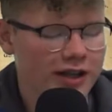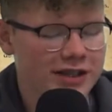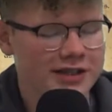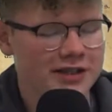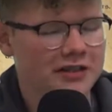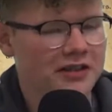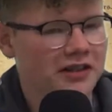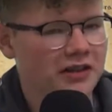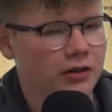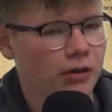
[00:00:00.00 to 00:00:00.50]
is a
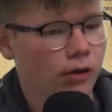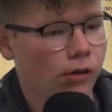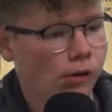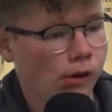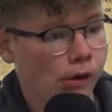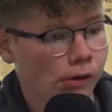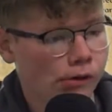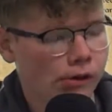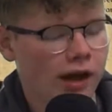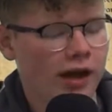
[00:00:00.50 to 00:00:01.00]
little
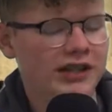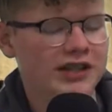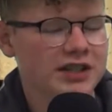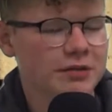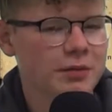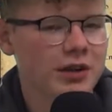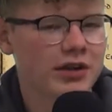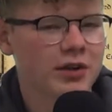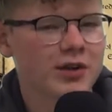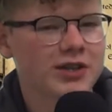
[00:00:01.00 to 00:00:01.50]
and some
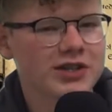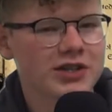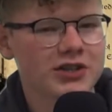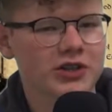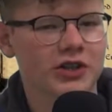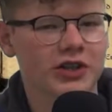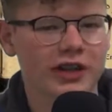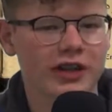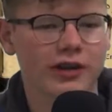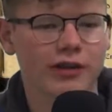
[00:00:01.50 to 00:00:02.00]
of the noises are
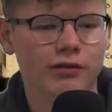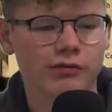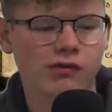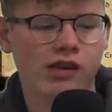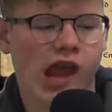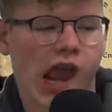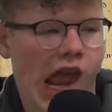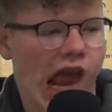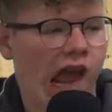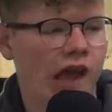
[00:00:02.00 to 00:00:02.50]
a little
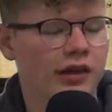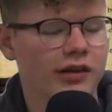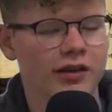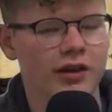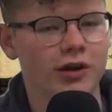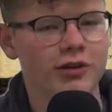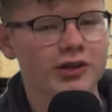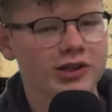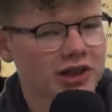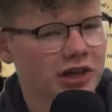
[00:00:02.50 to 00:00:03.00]
you
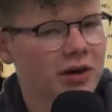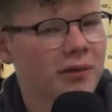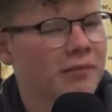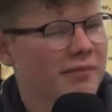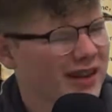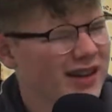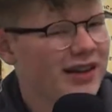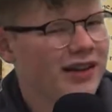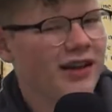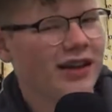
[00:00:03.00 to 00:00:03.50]
know. So
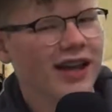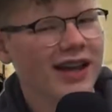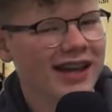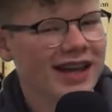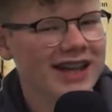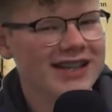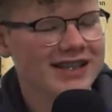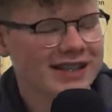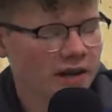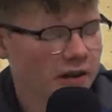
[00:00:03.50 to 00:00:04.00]
it
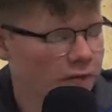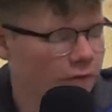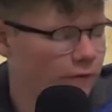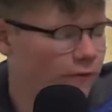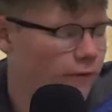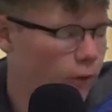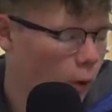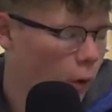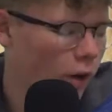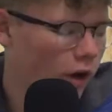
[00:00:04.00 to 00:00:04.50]
gets a
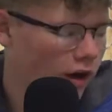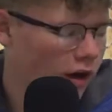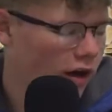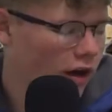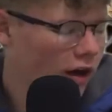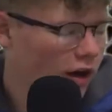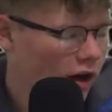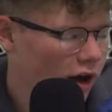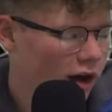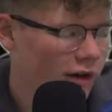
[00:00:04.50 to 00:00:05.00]
4.
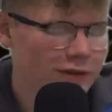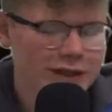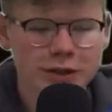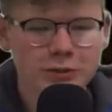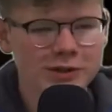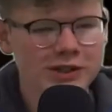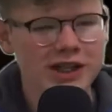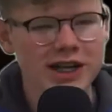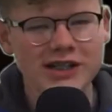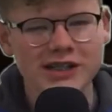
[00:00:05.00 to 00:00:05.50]
The
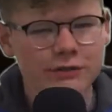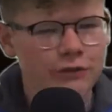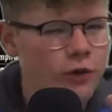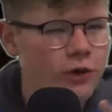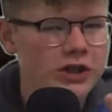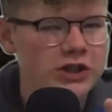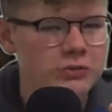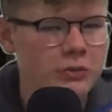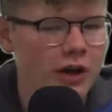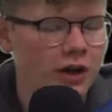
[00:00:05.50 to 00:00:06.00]
Switch gets a
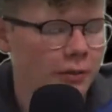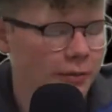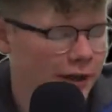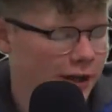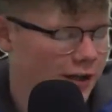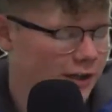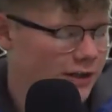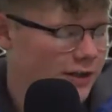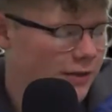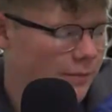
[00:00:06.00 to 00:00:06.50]
4 as well
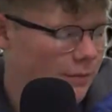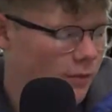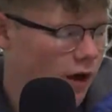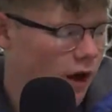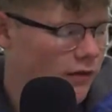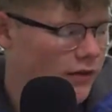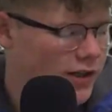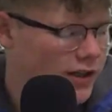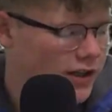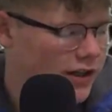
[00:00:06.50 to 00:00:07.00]
because
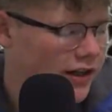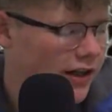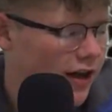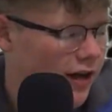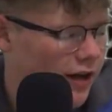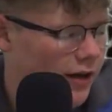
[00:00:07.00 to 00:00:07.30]
obviously